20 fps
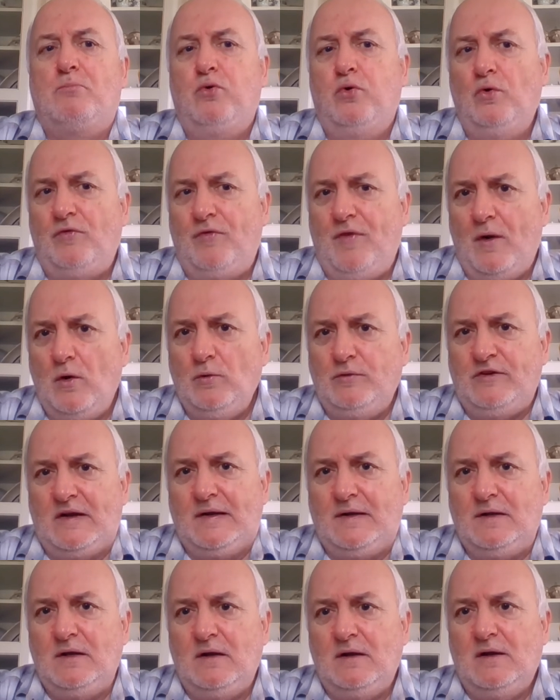put those
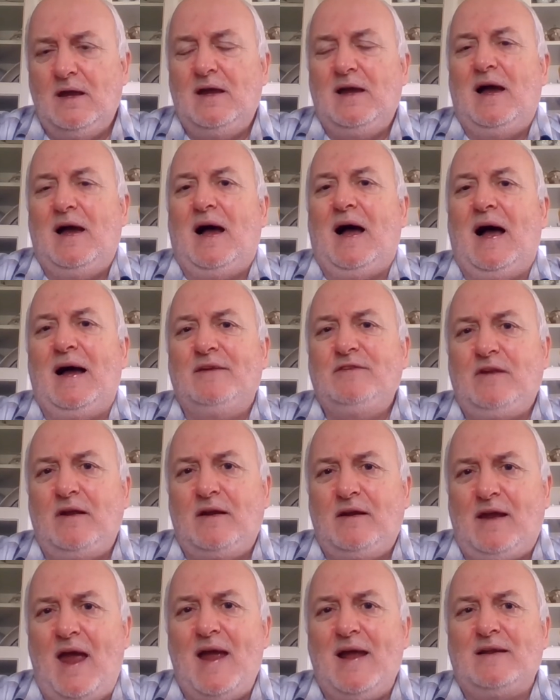in and
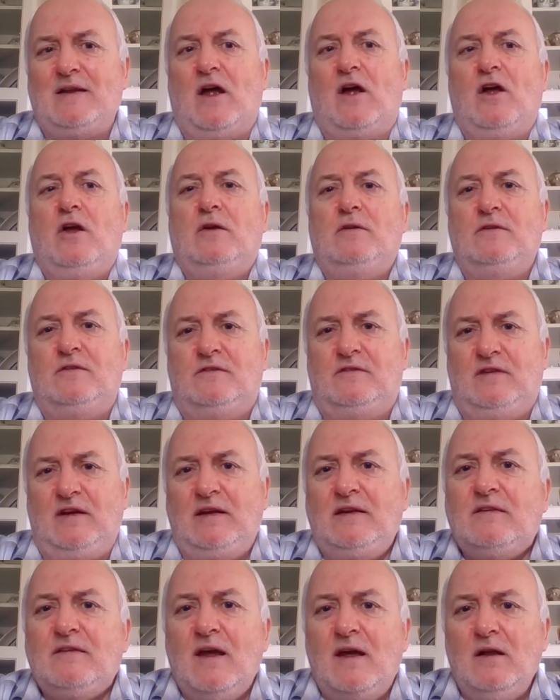again,
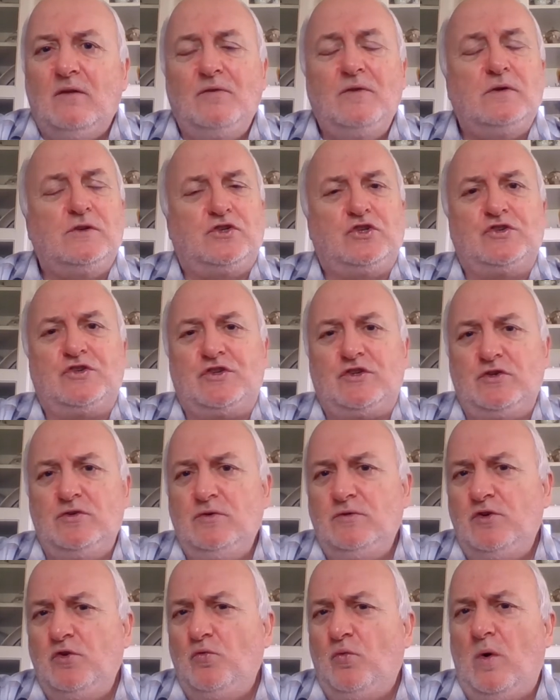detail not just who
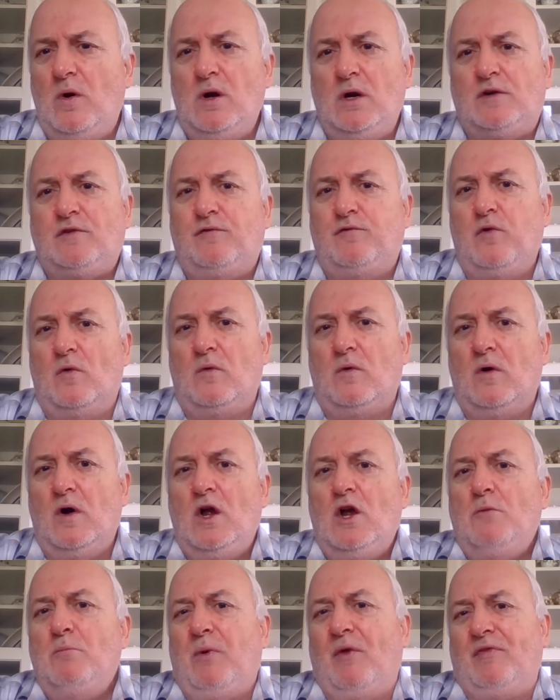you worked for,
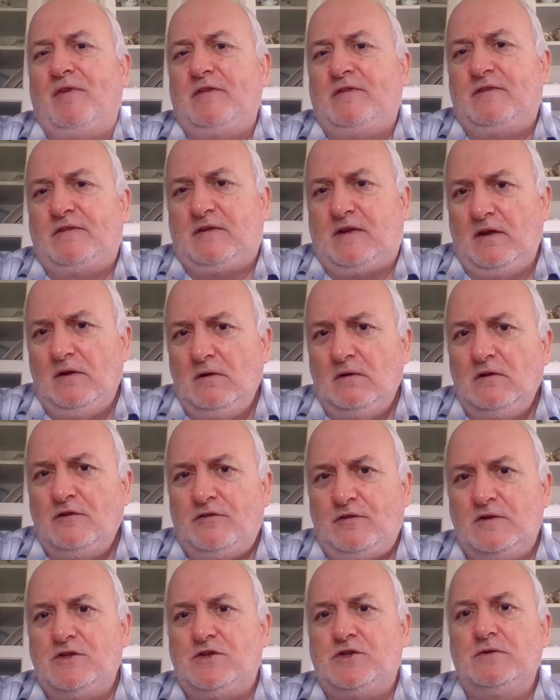but the
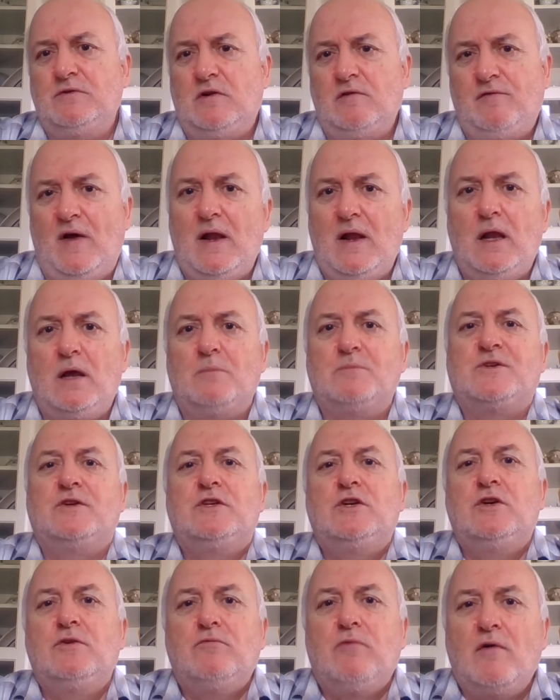skills that you developed
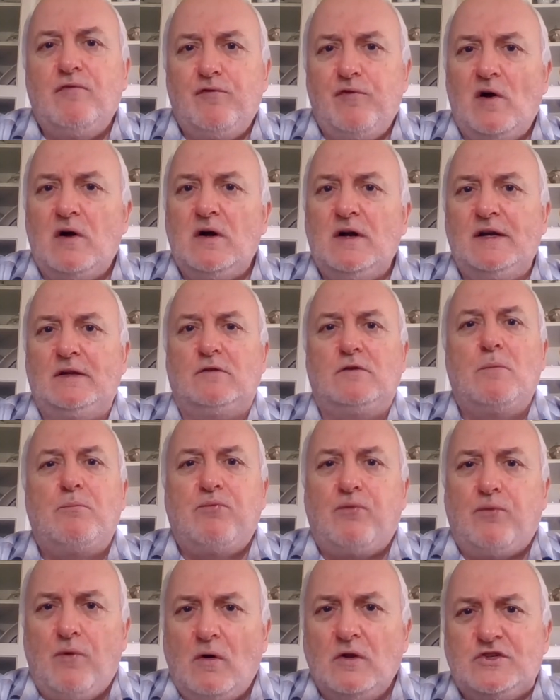and you refined, the
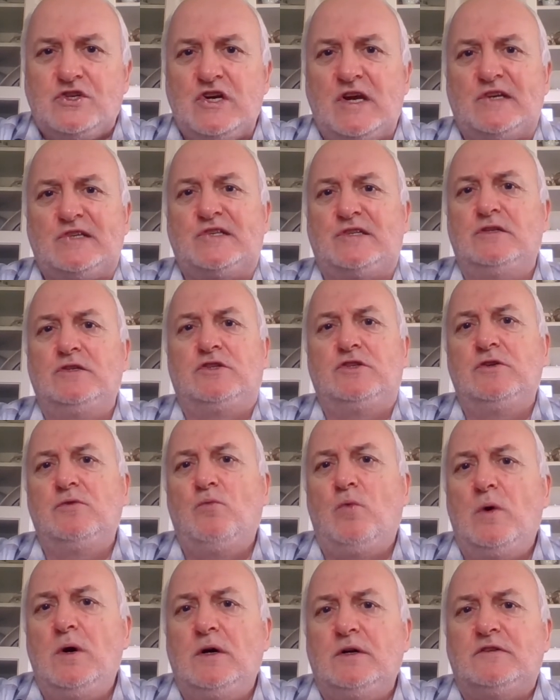projects that you
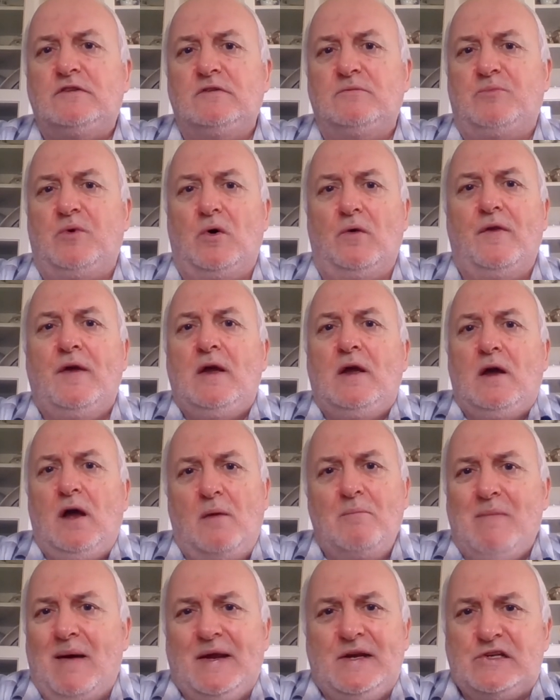worked upon,
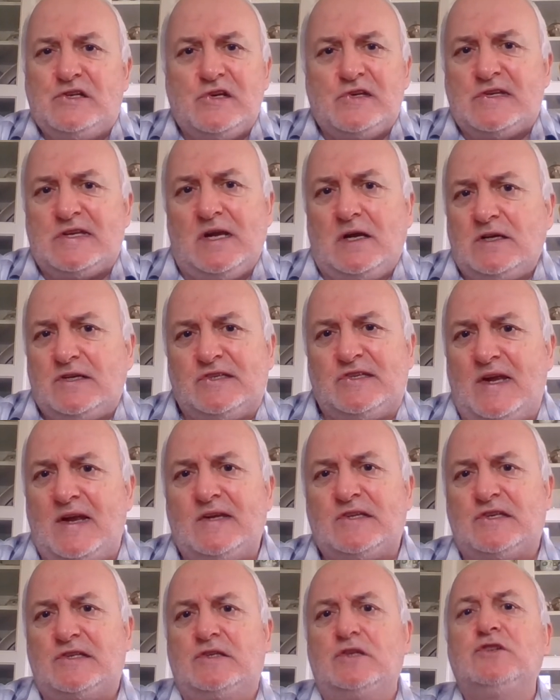a major
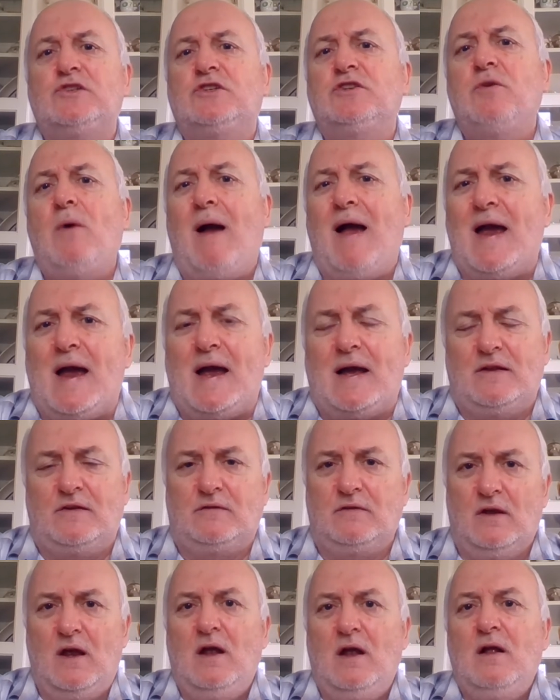success that you
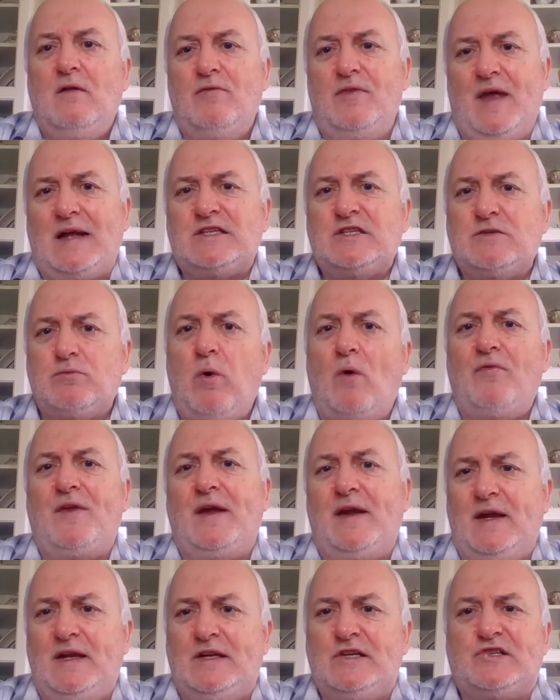had. That's what
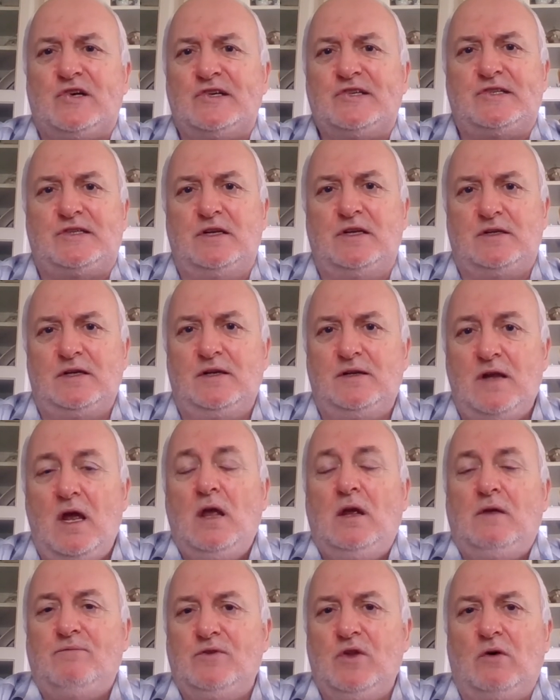they're interested in,
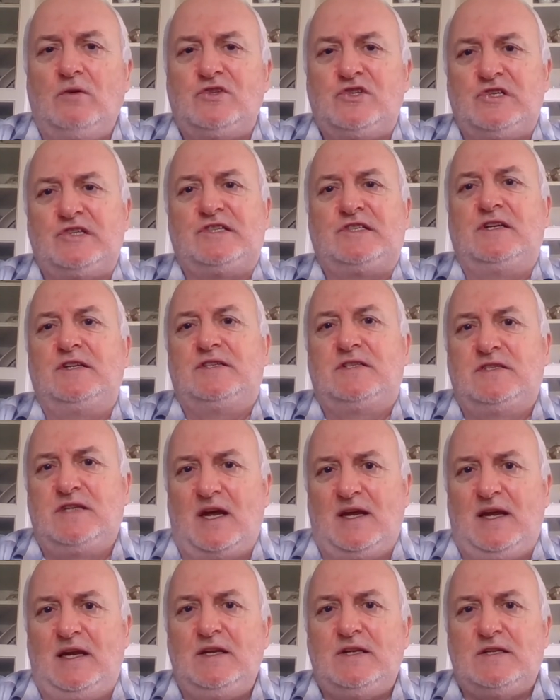not just a
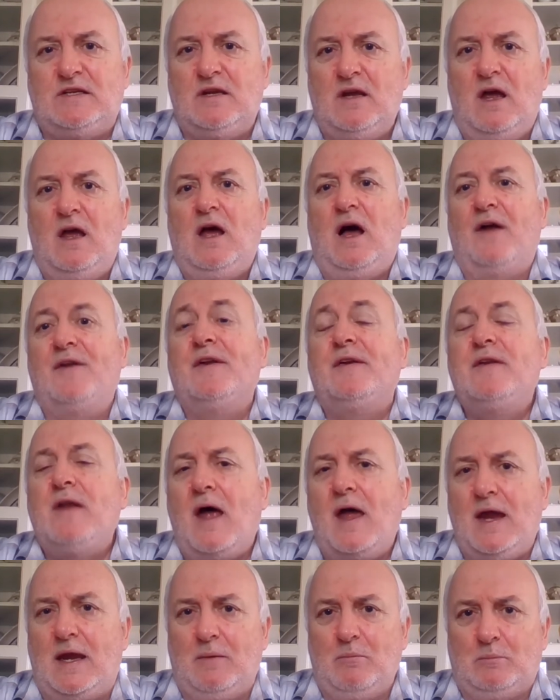date and a
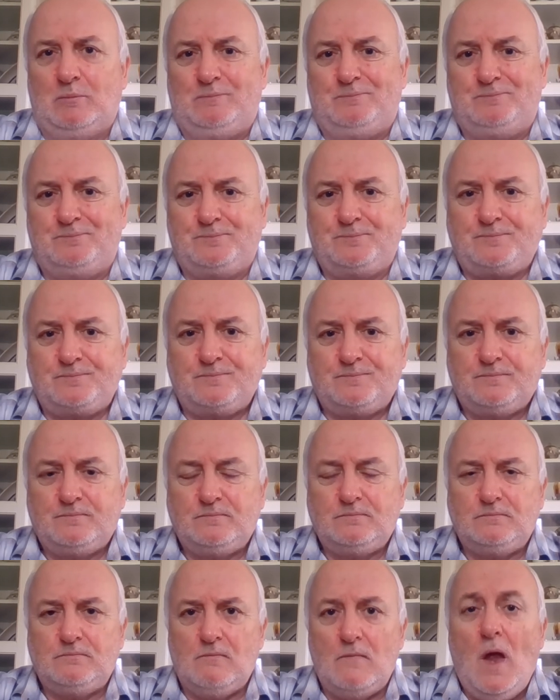name.
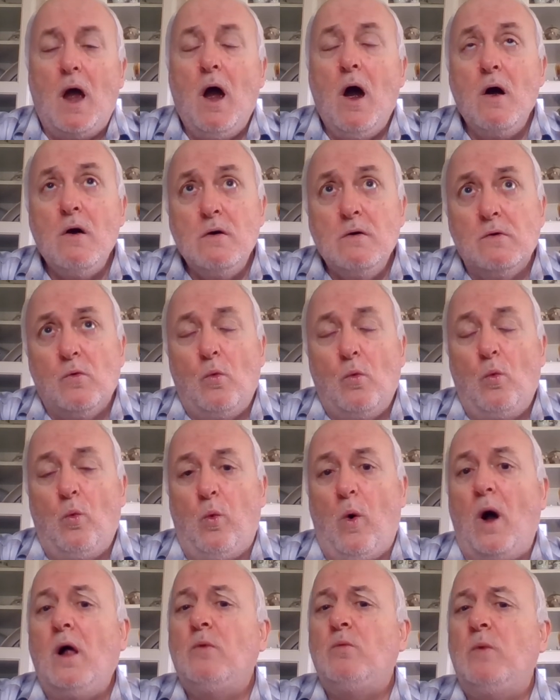Oh,
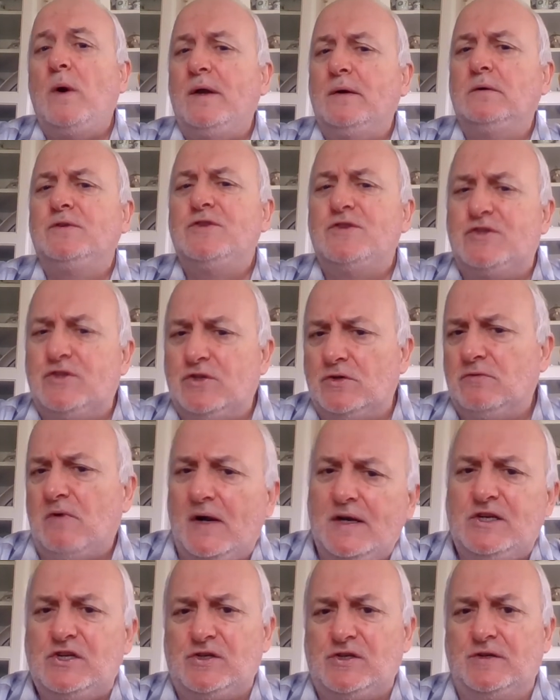while we're on
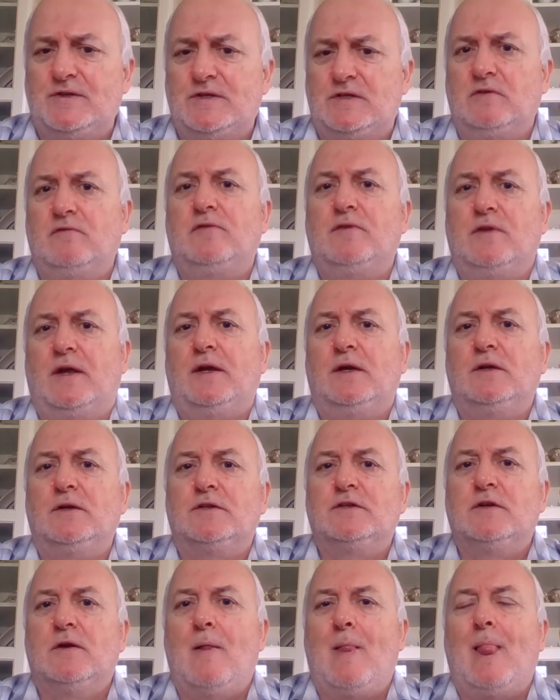durations of
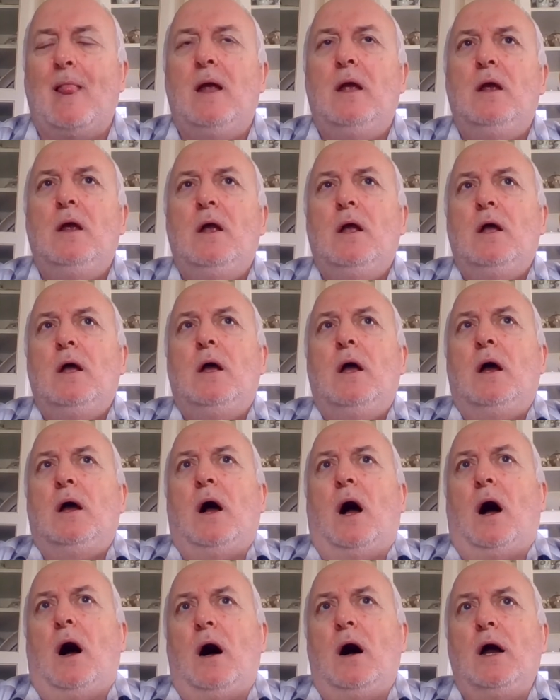things,
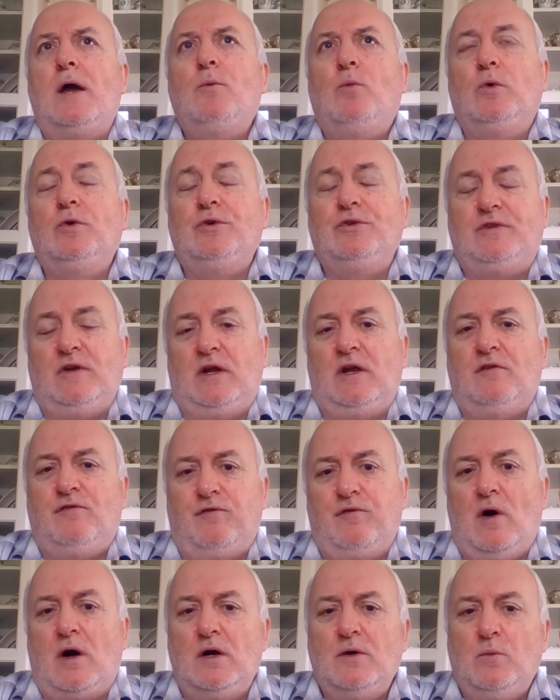I would,
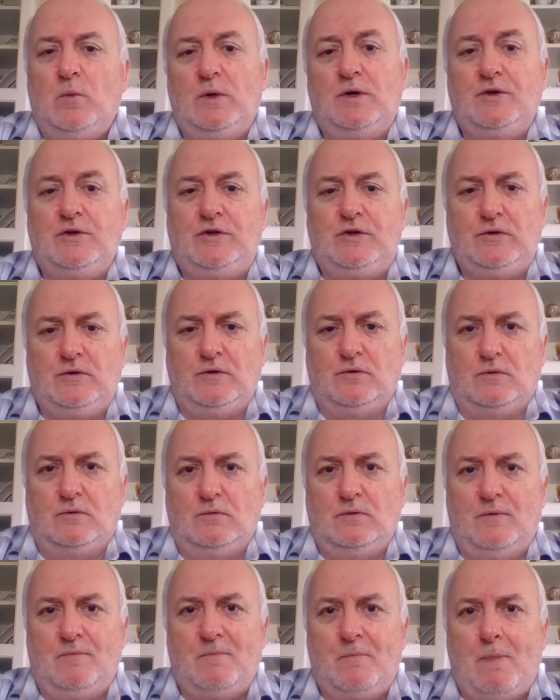if I were
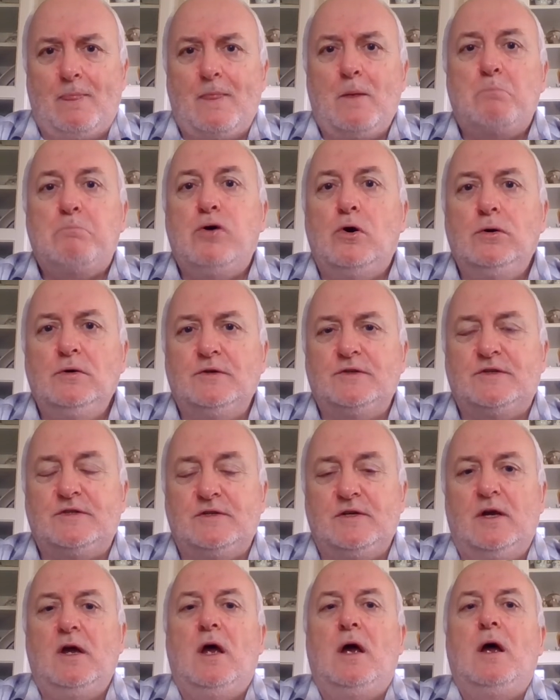you,
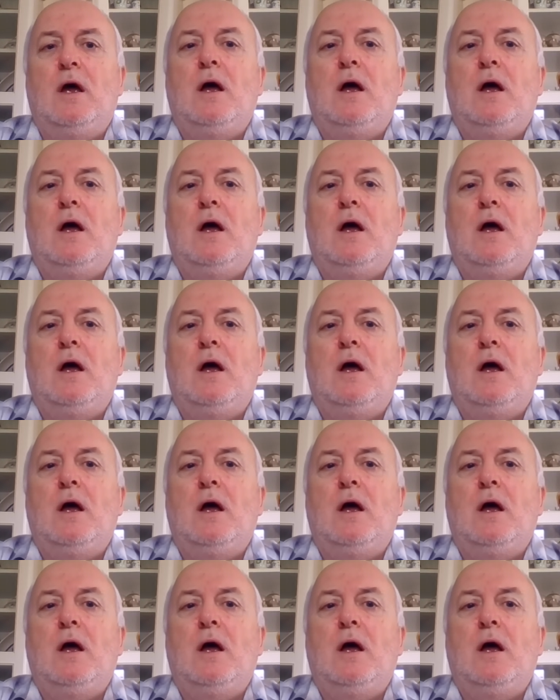put